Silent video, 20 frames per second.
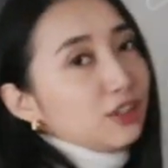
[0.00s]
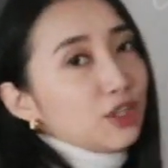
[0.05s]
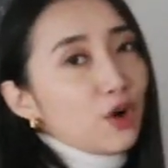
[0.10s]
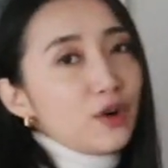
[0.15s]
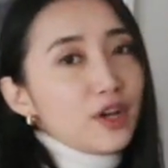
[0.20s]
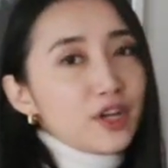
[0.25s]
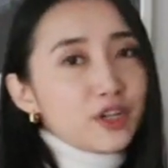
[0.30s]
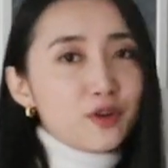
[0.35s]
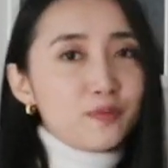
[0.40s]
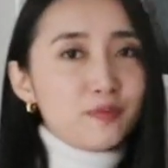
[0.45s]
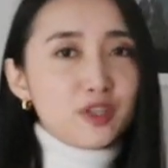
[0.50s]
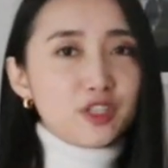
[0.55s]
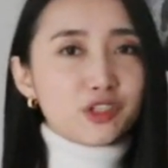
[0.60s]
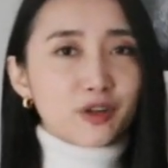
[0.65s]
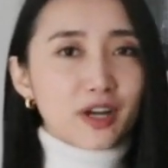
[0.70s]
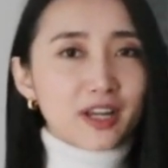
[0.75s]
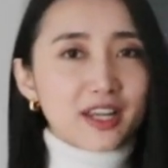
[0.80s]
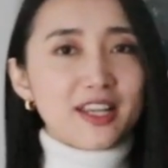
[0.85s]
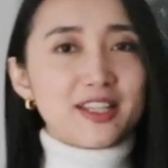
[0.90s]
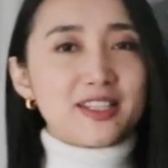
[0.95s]
know it could be
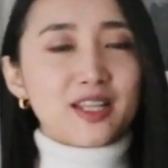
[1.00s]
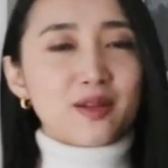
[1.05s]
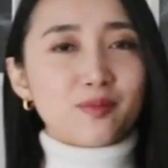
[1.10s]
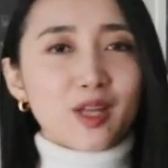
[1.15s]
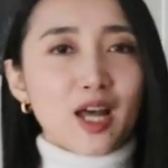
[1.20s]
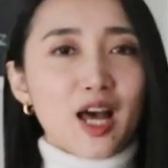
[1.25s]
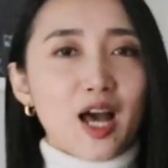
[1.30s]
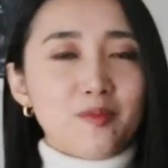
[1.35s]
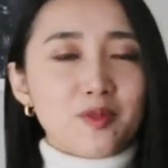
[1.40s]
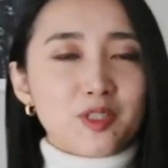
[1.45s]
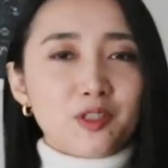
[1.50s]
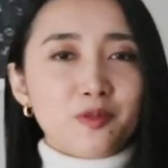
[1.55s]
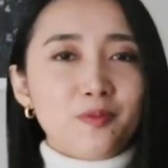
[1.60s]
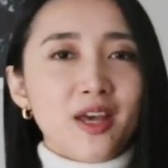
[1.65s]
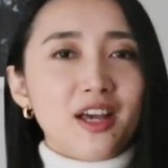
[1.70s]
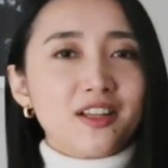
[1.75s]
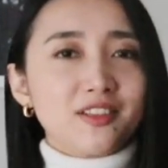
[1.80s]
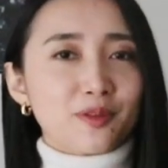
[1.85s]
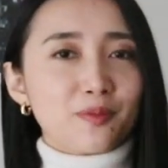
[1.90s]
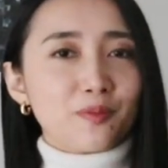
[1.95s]
tricky sometimes to
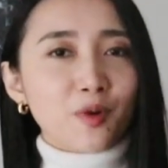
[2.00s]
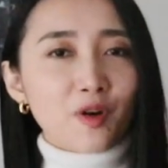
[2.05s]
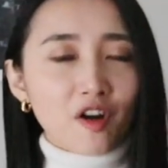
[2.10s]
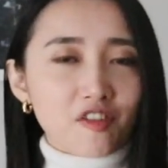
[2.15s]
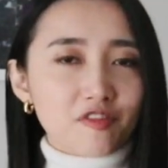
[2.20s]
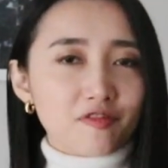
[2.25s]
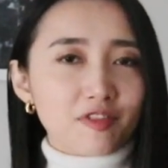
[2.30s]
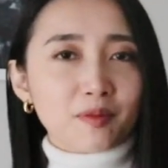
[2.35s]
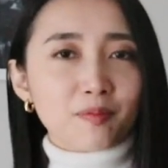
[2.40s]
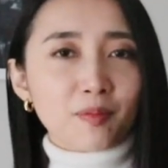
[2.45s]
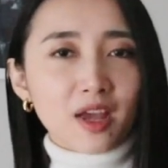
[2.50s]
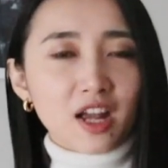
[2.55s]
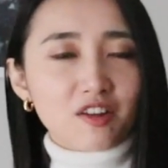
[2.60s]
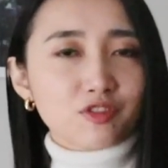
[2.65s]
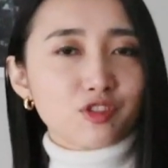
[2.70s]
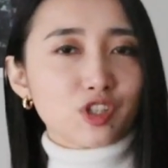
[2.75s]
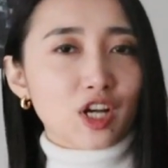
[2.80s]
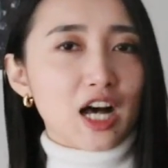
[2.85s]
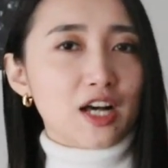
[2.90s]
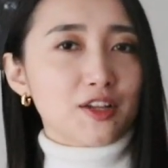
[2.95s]
pick the perfect pair
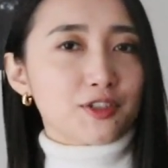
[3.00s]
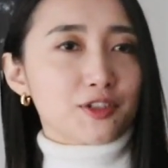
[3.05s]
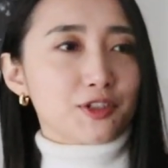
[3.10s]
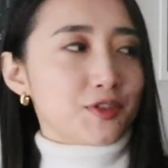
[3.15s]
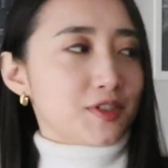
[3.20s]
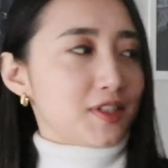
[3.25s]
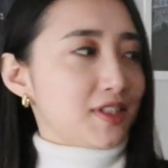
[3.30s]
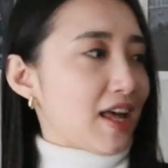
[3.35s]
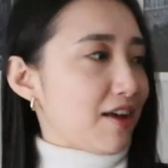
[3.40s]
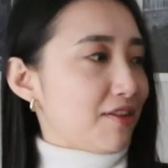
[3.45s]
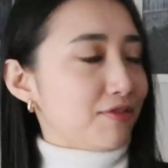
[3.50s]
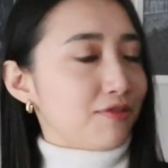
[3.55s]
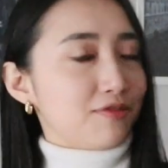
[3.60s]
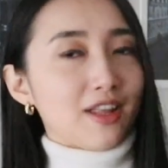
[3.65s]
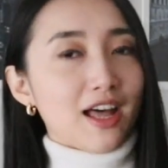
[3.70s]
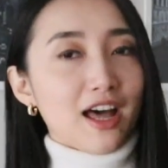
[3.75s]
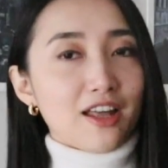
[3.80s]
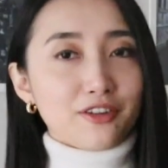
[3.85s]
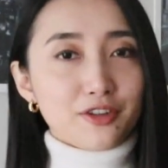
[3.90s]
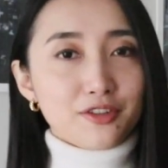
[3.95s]
of trousers that
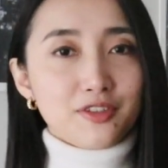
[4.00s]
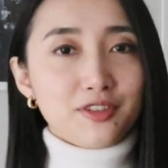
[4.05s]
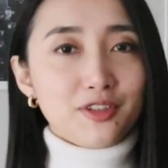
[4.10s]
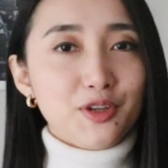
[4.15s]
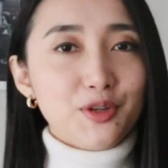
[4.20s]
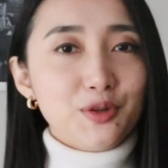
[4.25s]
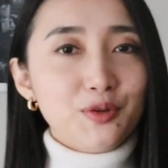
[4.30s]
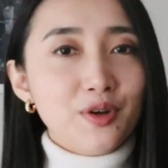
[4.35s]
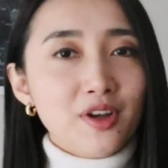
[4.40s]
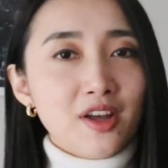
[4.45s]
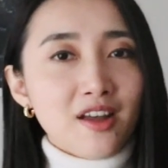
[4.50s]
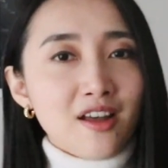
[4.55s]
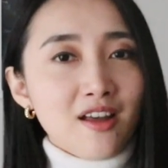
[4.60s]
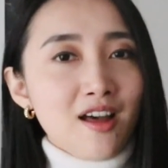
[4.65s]
flatters you.